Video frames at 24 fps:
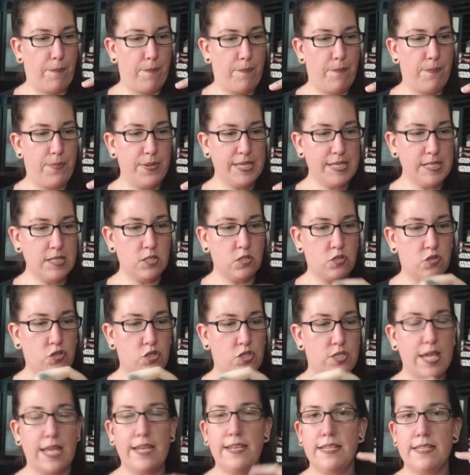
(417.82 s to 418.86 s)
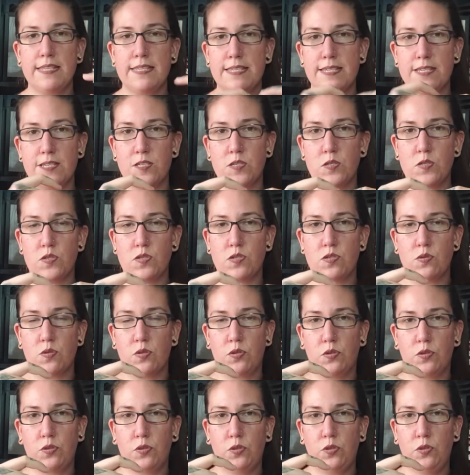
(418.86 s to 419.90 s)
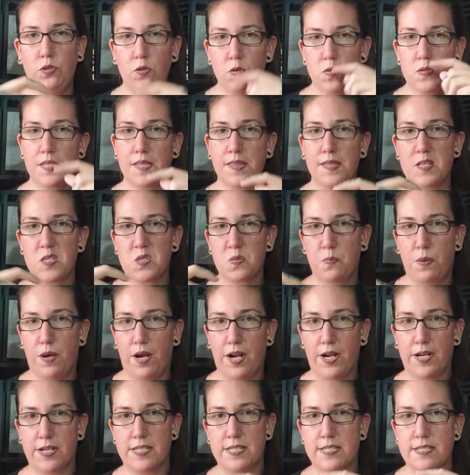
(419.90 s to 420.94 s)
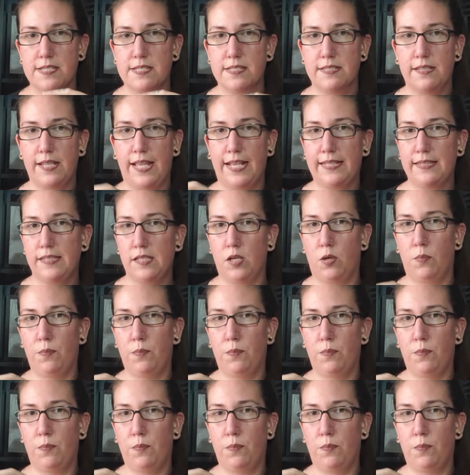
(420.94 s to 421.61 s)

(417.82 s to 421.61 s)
build sentences using these parts like little